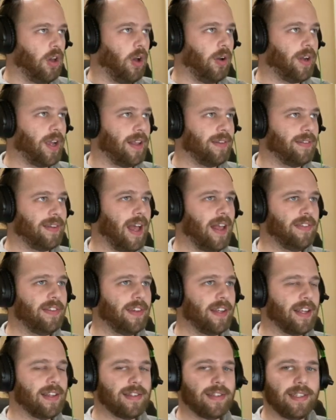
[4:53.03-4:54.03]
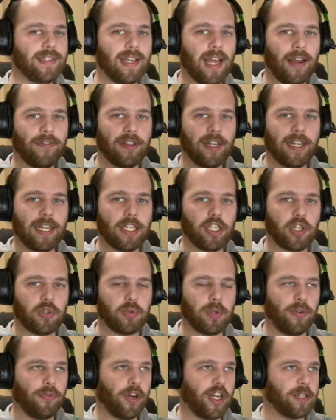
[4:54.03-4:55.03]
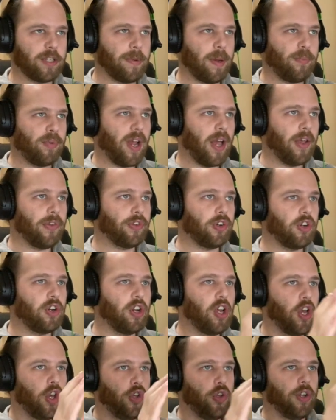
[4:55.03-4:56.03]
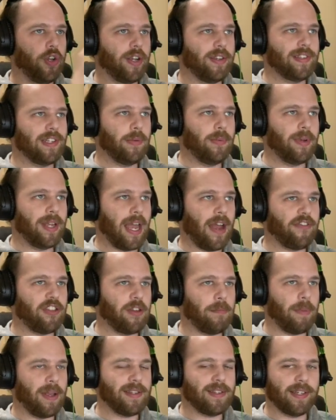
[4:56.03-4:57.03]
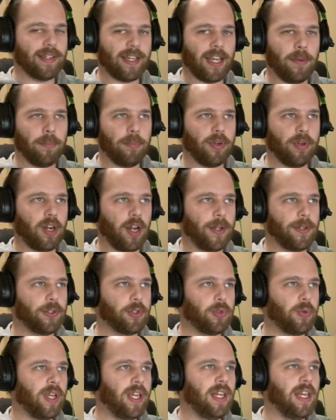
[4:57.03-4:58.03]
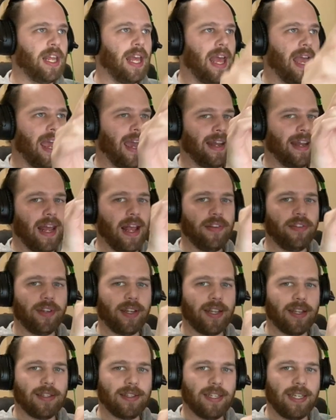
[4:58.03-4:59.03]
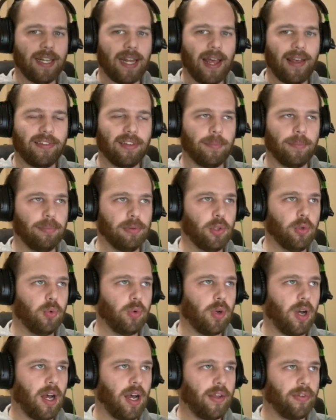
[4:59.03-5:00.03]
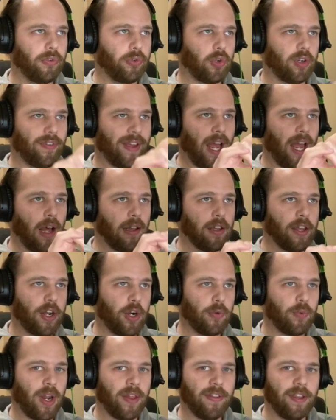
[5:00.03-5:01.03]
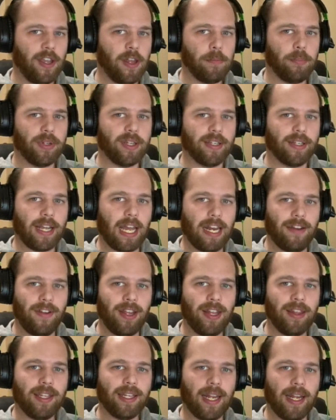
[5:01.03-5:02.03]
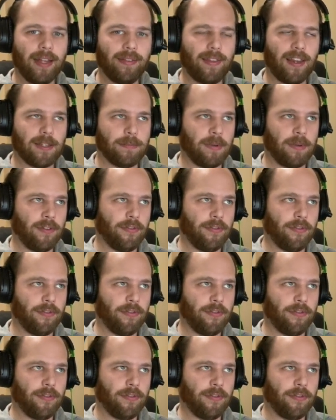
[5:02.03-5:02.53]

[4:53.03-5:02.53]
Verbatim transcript: Okay, so as you can see, I've literally just refreshed my browser. You can see we have the basic input on screen, and as you can see, it has the blue sort of outline around the input to kind of indicate that it's been